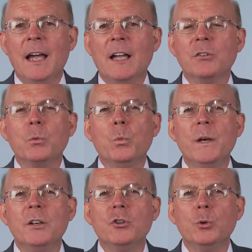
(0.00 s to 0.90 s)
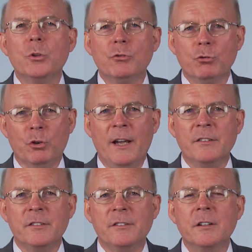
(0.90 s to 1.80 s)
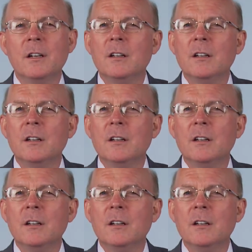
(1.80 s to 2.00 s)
as a way to address